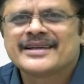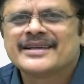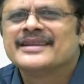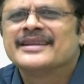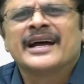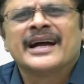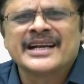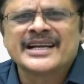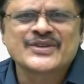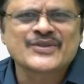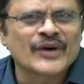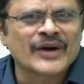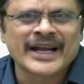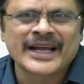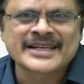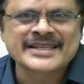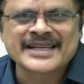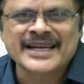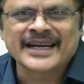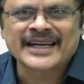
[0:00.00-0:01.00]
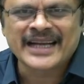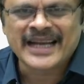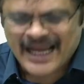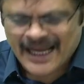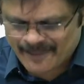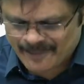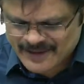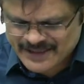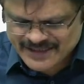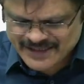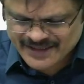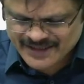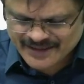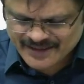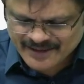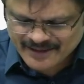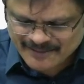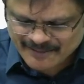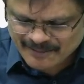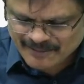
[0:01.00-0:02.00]
That is what exactly happened.
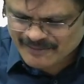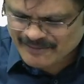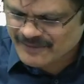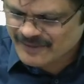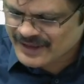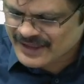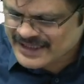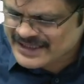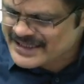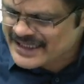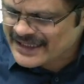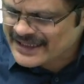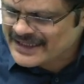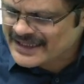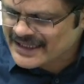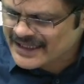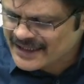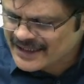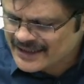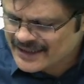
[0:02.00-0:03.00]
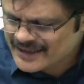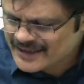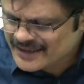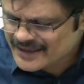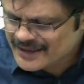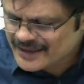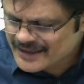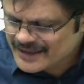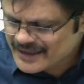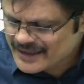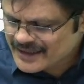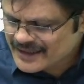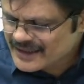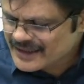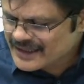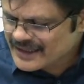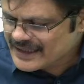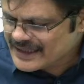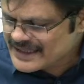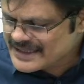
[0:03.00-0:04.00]
Is that clear?
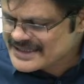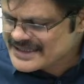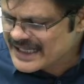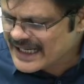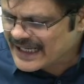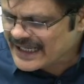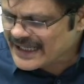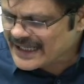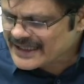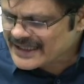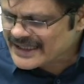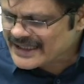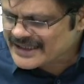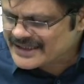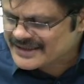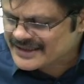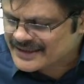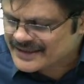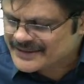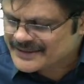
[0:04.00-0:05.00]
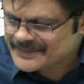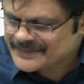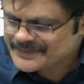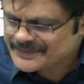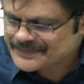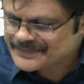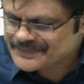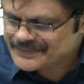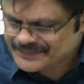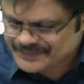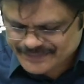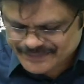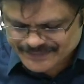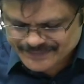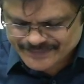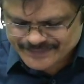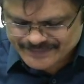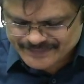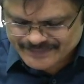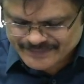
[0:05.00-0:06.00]
Is the idea clear, sir?
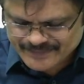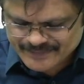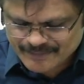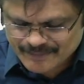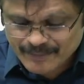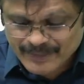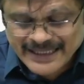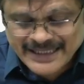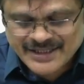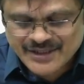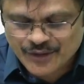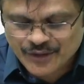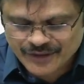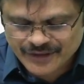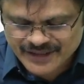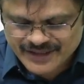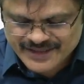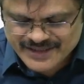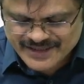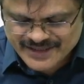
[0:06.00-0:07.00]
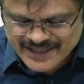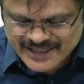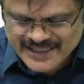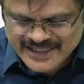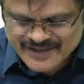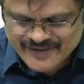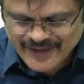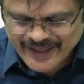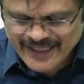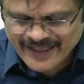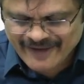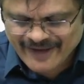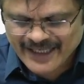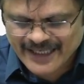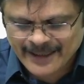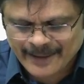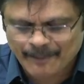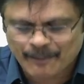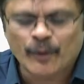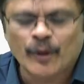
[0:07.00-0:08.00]
Please note this. This is very, very
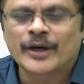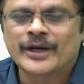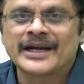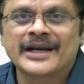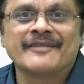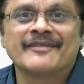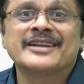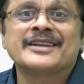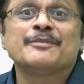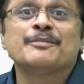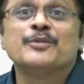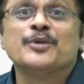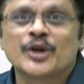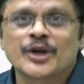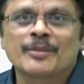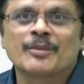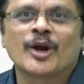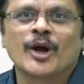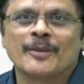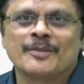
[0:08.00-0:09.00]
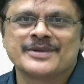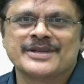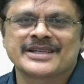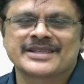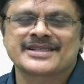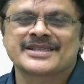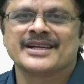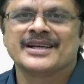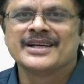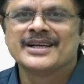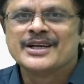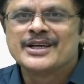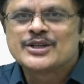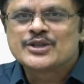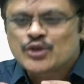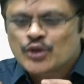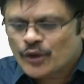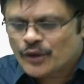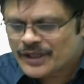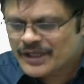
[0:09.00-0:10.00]
important with mutable objects.
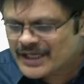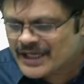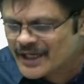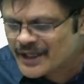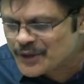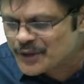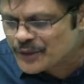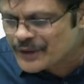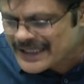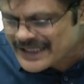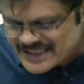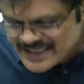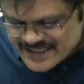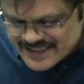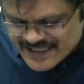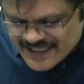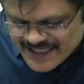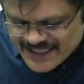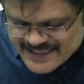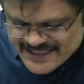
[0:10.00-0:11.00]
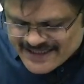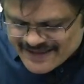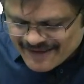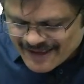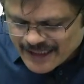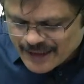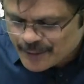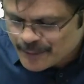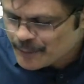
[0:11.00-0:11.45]
So here you can change the value.